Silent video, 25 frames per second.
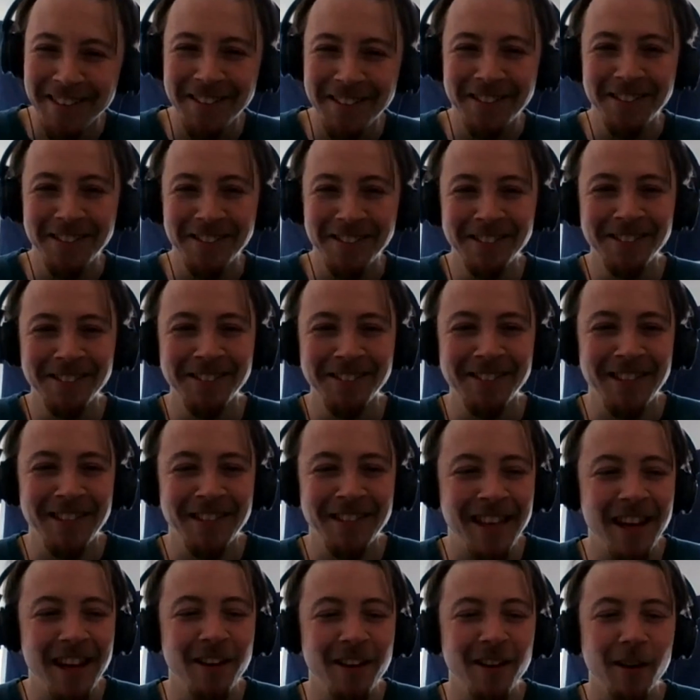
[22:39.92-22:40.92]
So it's
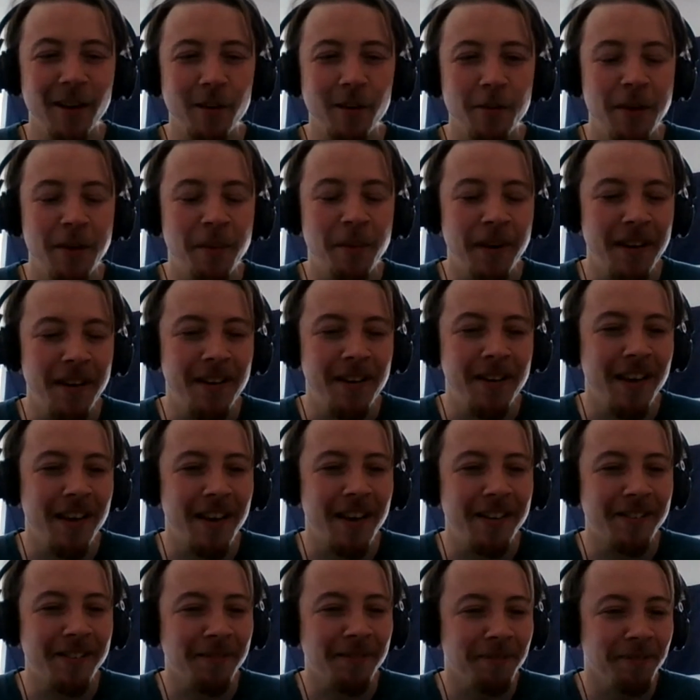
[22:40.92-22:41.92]
geared up to be pretty
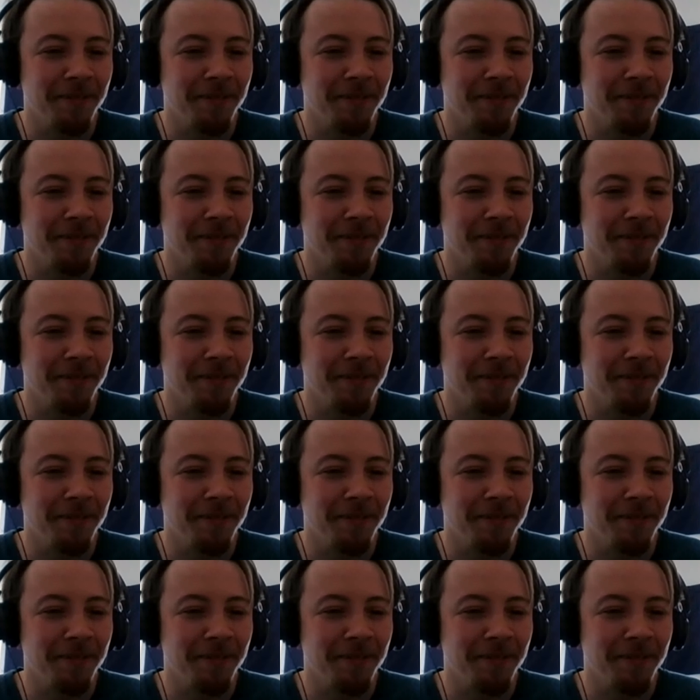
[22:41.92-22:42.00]
exciting.